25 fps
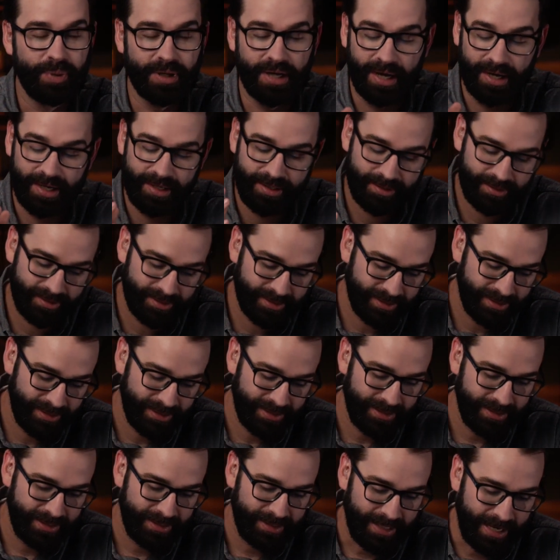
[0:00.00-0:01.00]
But
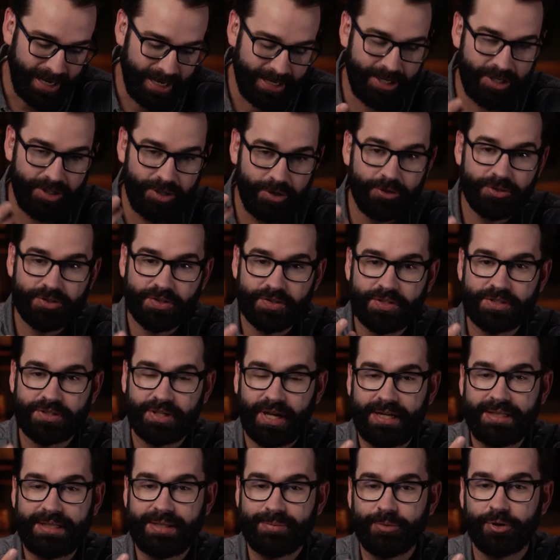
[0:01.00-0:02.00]
I could use a
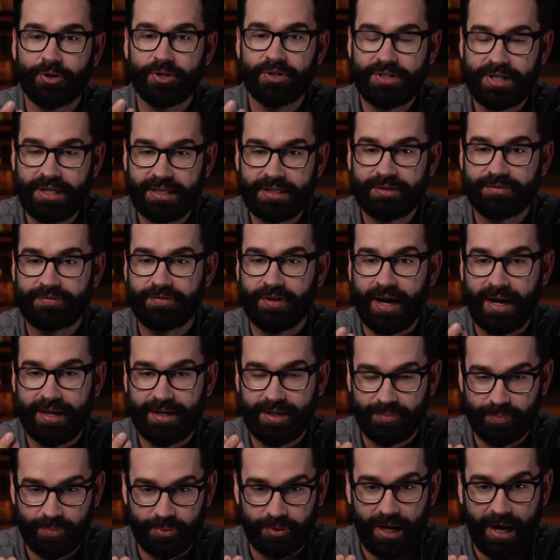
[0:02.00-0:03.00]
slightly more
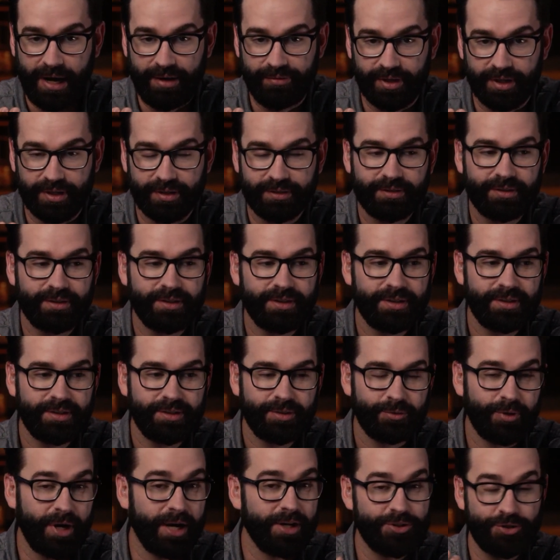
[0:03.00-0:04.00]
dignified and private
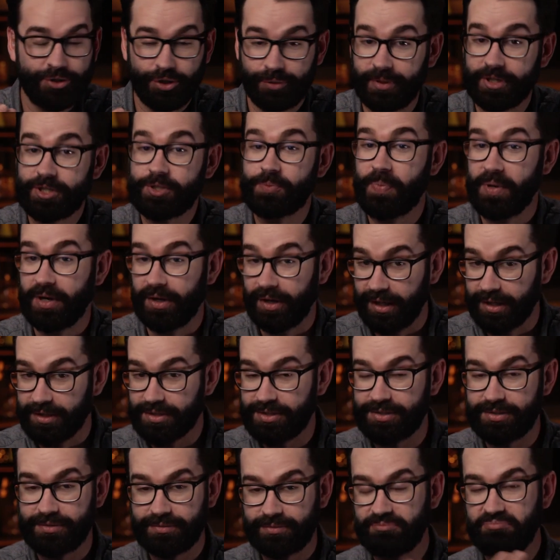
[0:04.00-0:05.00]
restroom
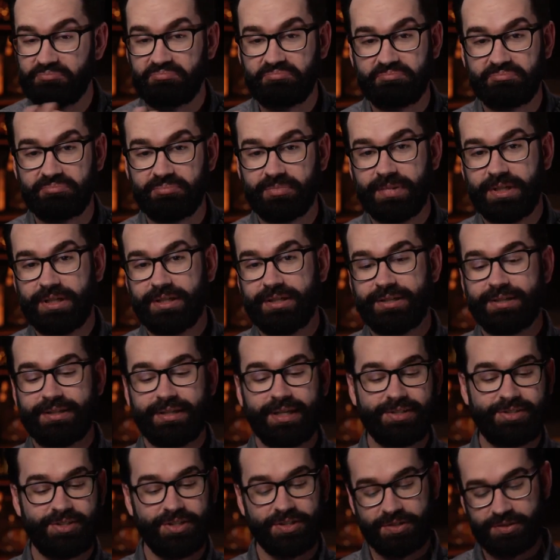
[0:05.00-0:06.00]
experience.
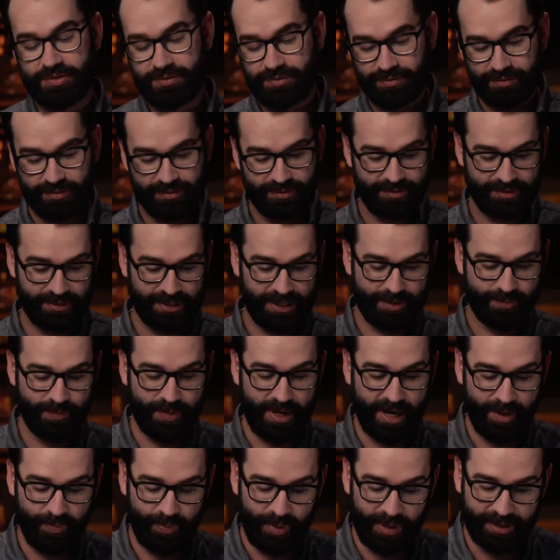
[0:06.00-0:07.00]
That's
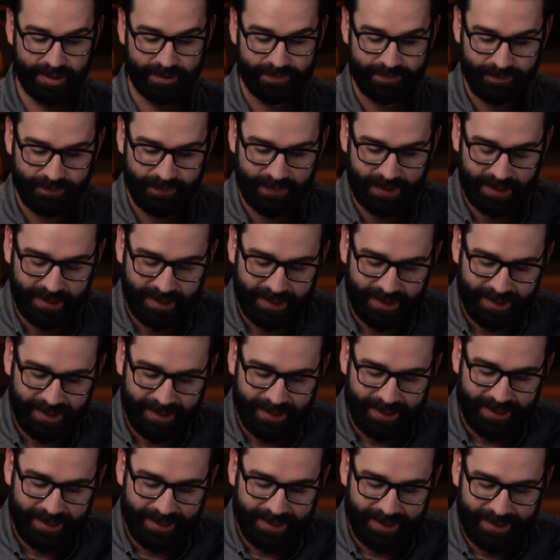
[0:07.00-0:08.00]
my opinion.
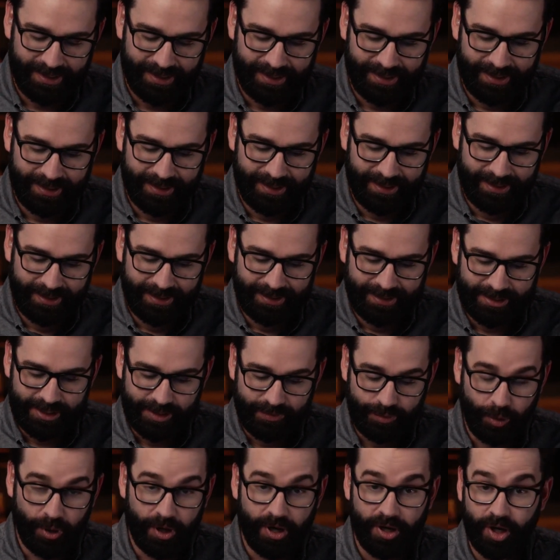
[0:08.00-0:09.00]
So
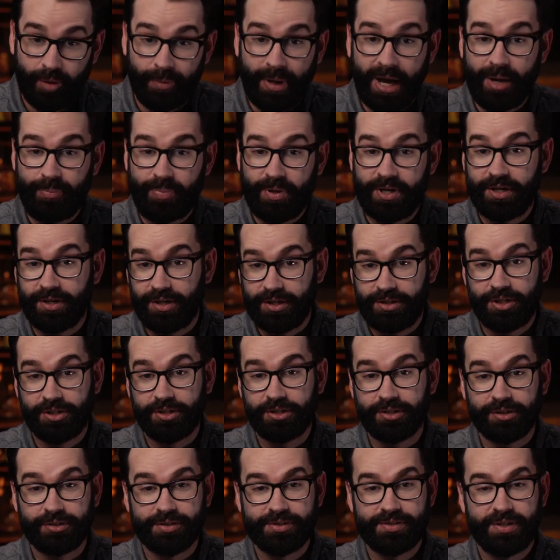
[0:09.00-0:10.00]
if you want to know my opinion on
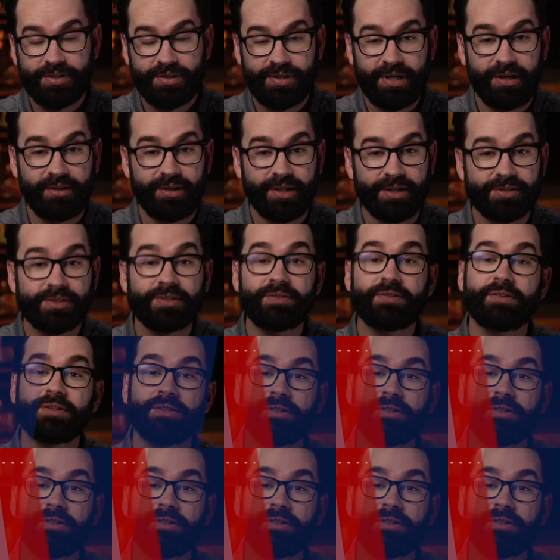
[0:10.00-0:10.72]
urinals, there it is.